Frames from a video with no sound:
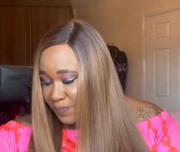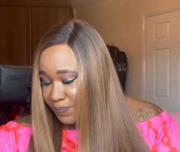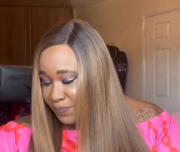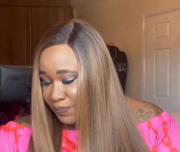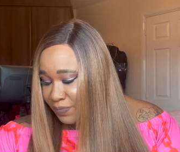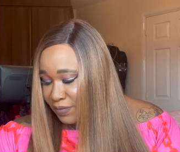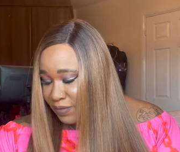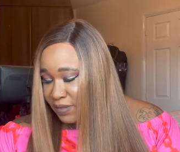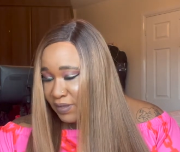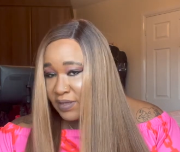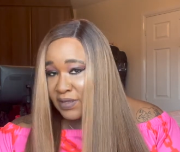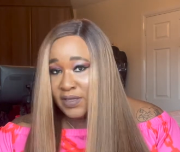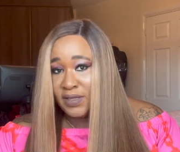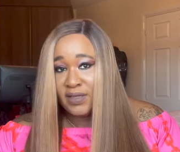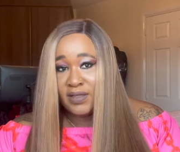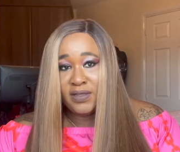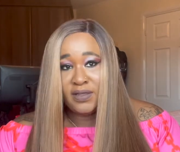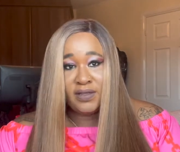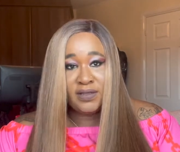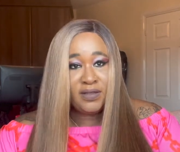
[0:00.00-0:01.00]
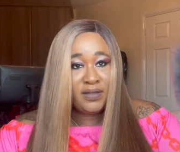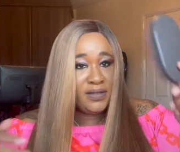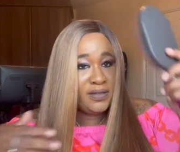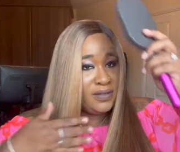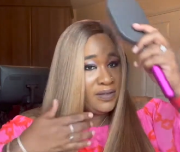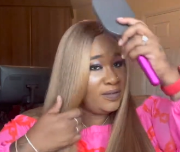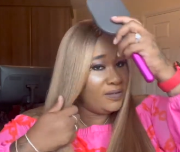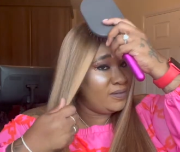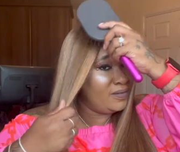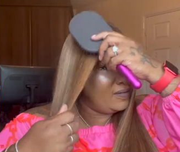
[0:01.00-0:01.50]

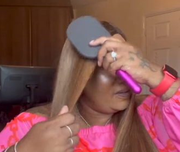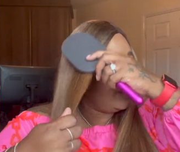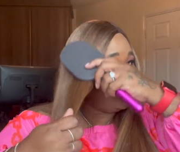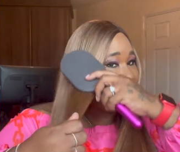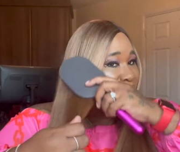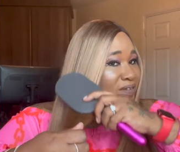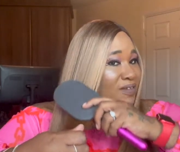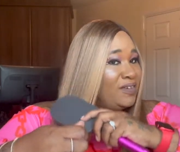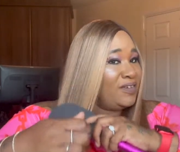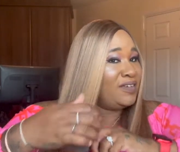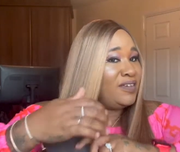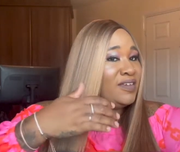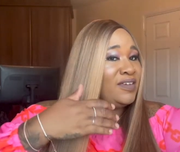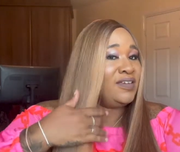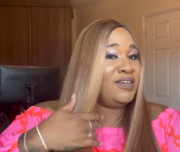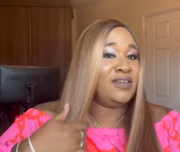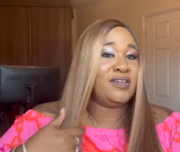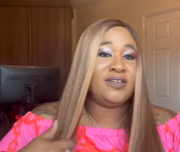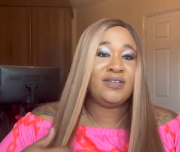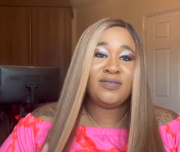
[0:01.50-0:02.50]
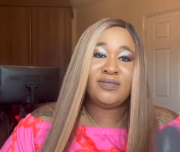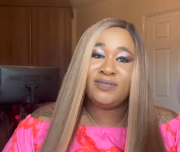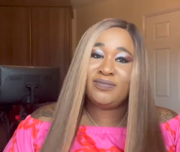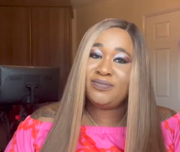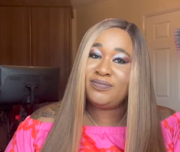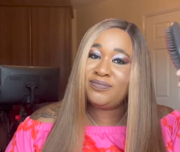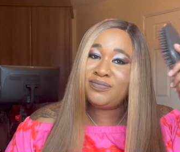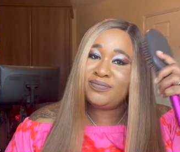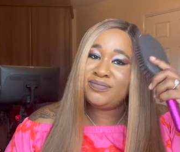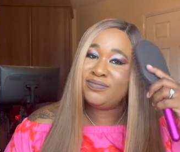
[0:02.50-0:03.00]

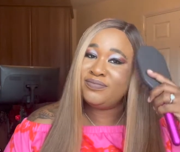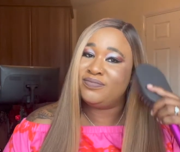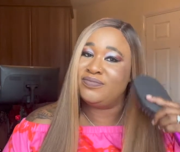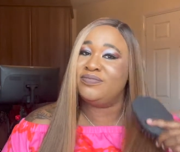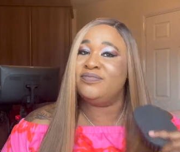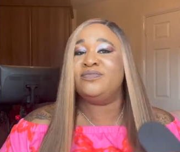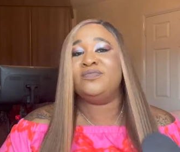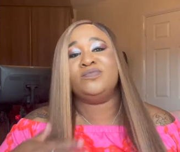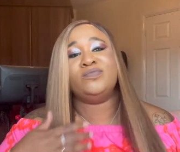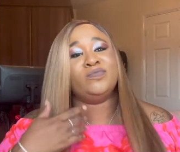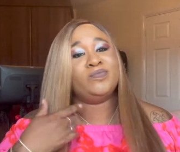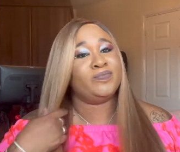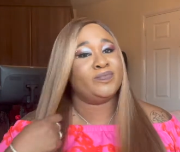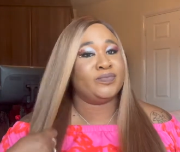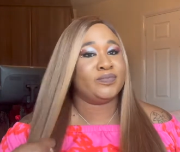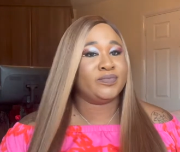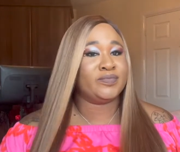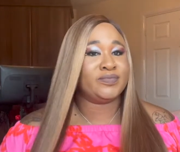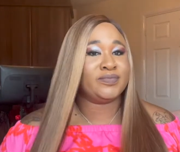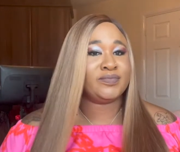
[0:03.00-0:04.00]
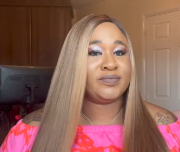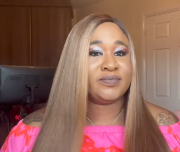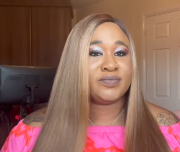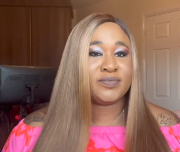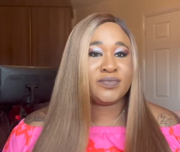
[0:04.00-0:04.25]
(silence)